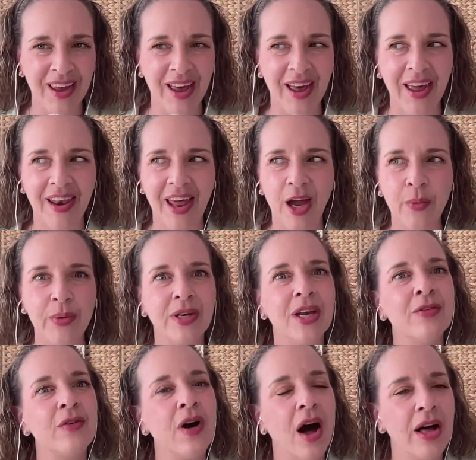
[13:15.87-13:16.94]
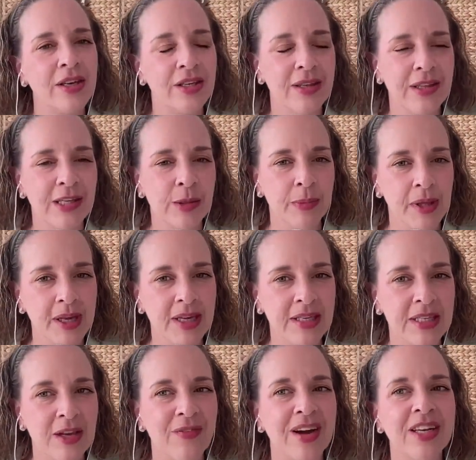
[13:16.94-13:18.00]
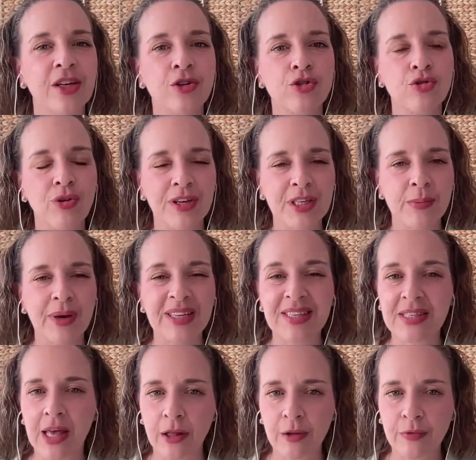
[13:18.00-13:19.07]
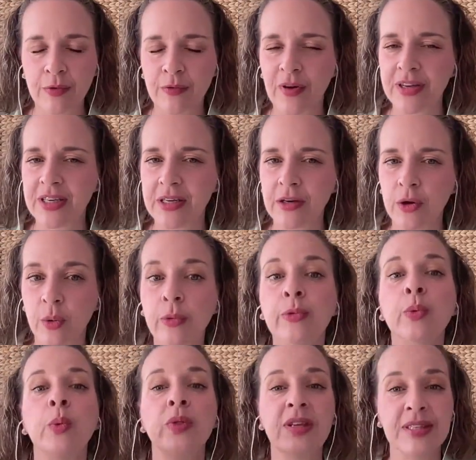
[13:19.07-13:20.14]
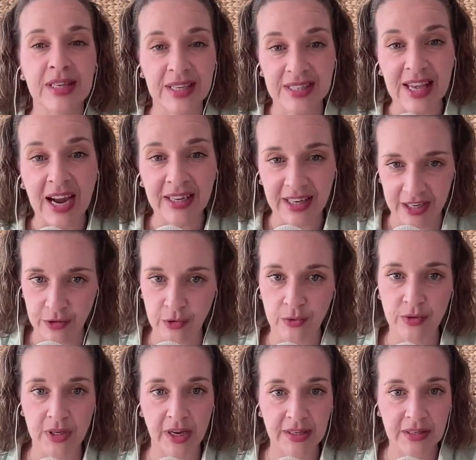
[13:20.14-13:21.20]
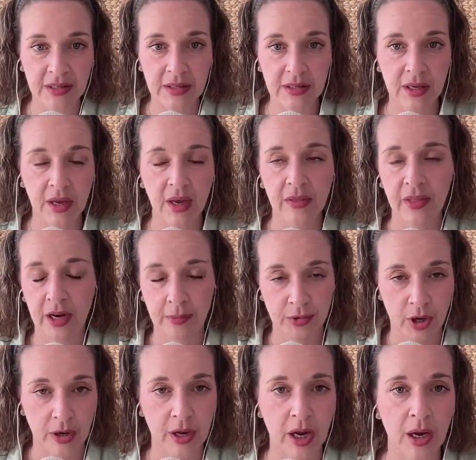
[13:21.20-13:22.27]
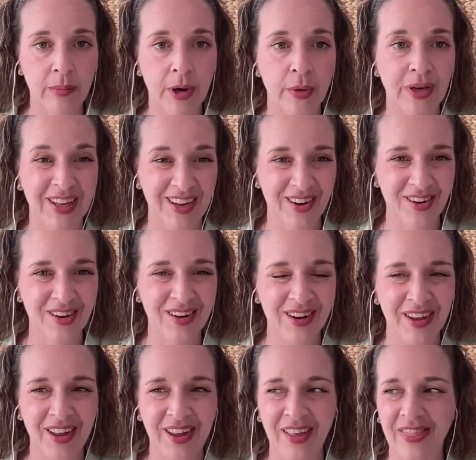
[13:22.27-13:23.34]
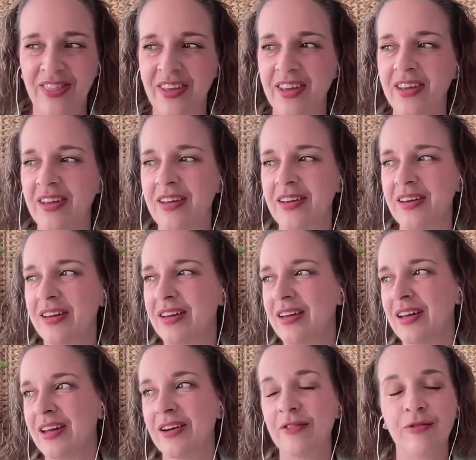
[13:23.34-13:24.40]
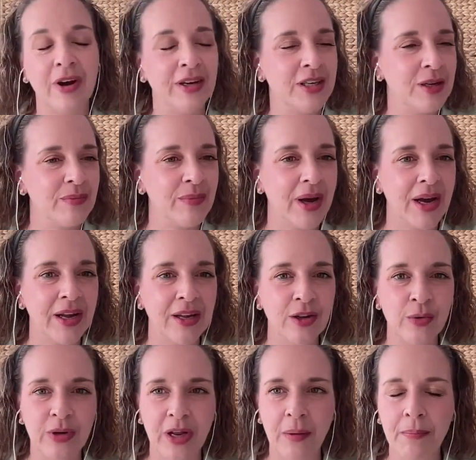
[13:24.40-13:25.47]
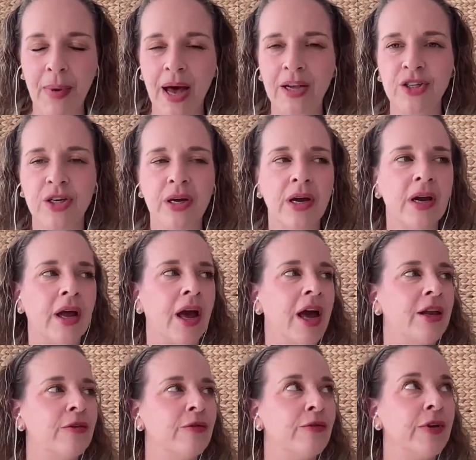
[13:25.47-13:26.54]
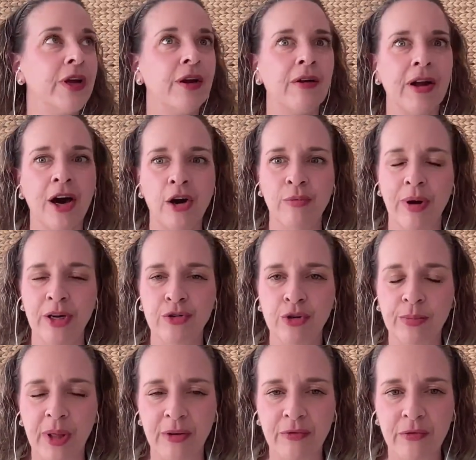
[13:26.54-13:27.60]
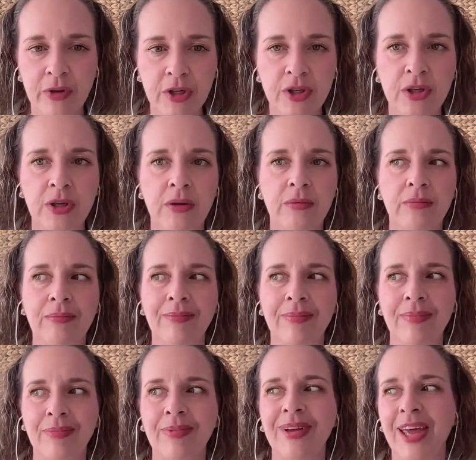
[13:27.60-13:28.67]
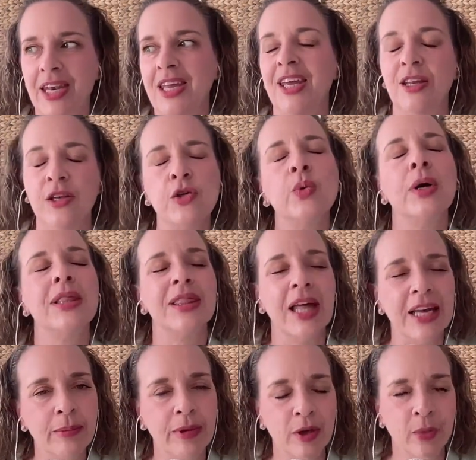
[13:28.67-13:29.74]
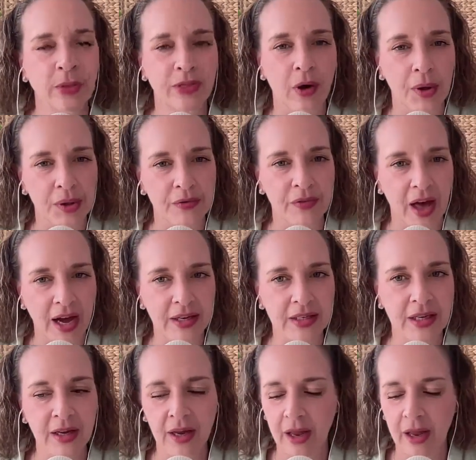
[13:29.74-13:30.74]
And I wouldn't have gotten to this place if I didn't trust myself, if I didn't go through these exact exercises that I'm talking about here, the finding my unique magic and figuring out my dream life vision and getting into alignment with all of that.